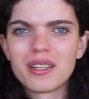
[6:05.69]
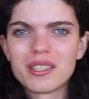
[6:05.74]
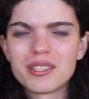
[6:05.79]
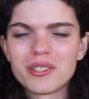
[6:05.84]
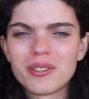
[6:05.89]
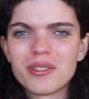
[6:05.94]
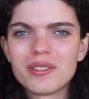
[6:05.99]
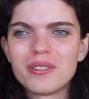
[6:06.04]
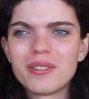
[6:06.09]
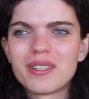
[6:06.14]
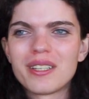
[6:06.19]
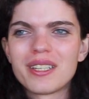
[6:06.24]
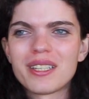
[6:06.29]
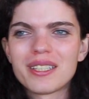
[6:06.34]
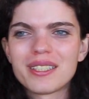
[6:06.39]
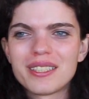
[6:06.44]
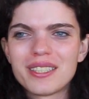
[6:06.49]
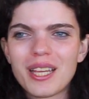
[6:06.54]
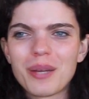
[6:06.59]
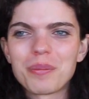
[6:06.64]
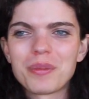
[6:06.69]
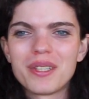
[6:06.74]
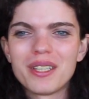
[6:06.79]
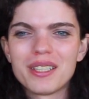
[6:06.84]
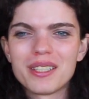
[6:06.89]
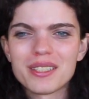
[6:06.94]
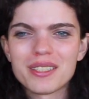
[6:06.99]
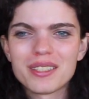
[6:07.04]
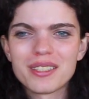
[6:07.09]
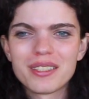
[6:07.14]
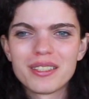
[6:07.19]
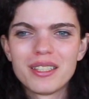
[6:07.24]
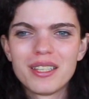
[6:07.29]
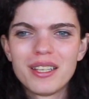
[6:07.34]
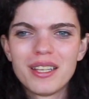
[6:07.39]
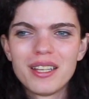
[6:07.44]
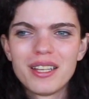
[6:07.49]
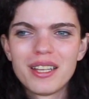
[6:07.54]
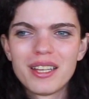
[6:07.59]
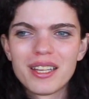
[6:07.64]
As soon as you can accept this,
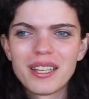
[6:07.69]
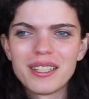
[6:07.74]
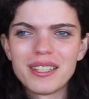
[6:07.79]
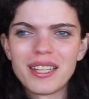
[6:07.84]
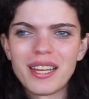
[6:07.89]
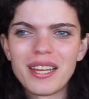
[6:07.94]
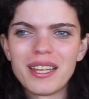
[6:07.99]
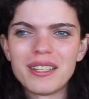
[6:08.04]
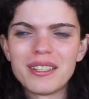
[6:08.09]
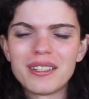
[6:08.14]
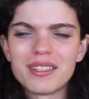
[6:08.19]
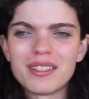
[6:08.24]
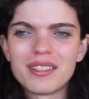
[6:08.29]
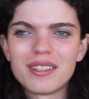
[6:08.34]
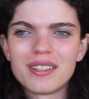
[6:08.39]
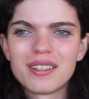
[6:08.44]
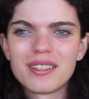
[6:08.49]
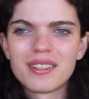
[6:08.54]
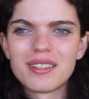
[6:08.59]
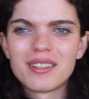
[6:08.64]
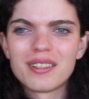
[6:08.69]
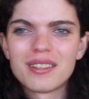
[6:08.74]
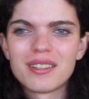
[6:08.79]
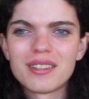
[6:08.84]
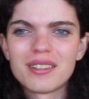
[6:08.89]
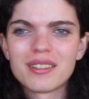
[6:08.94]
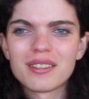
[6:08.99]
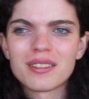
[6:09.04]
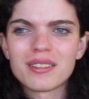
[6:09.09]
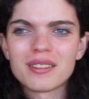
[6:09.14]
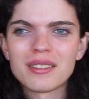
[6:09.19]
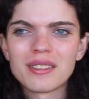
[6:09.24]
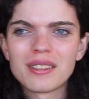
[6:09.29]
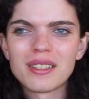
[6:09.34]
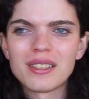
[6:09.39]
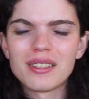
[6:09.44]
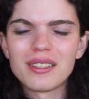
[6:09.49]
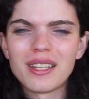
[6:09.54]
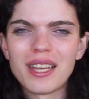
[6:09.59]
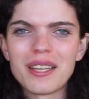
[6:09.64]
then
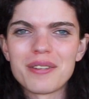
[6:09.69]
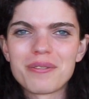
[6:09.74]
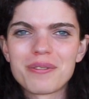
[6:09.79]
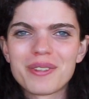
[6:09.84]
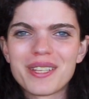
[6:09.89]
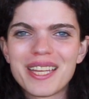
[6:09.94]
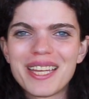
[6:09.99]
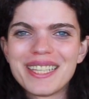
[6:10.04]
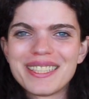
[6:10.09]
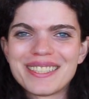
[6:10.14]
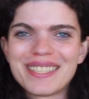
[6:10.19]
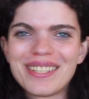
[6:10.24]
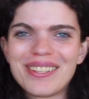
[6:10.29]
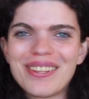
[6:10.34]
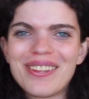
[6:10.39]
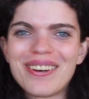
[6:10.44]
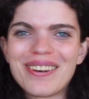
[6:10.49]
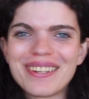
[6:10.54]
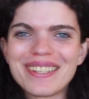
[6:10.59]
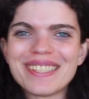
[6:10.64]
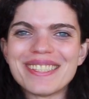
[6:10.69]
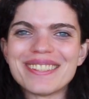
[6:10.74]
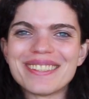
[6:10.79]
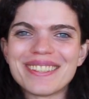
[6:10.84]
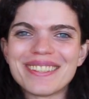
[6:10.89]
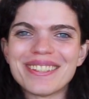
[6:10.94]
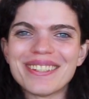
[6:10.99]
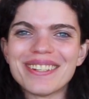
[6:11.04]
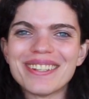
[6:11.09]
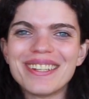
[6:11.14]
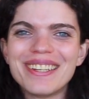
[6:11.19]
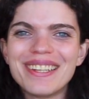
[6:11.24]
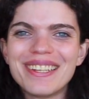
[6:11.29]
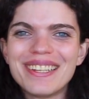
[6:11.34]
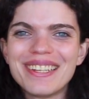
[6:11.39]
life gets a lot easier.